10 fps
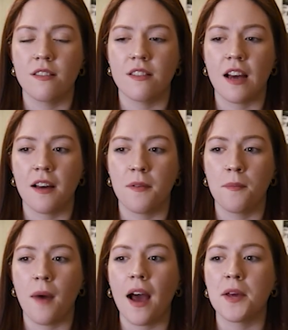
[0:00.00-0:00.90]
That
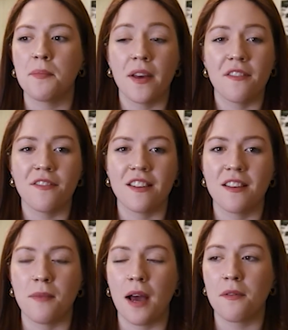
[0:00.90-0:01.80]
my
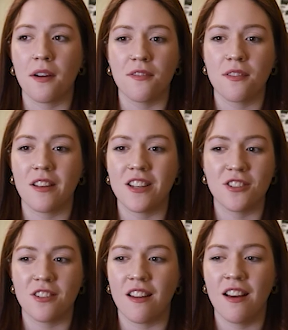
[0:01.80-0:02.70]
epiphany, my
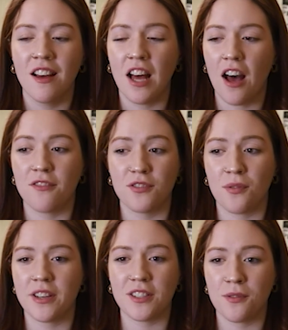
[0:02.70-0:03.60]
revelation of
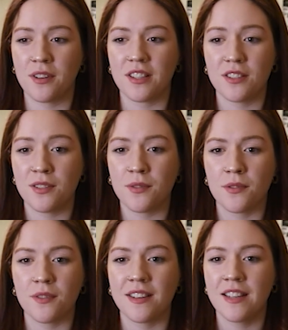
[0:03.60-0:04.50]

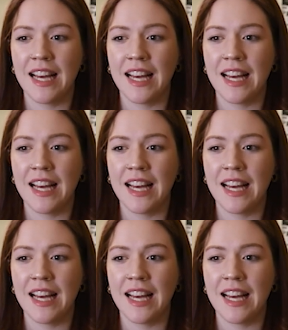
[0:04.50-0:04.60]
2022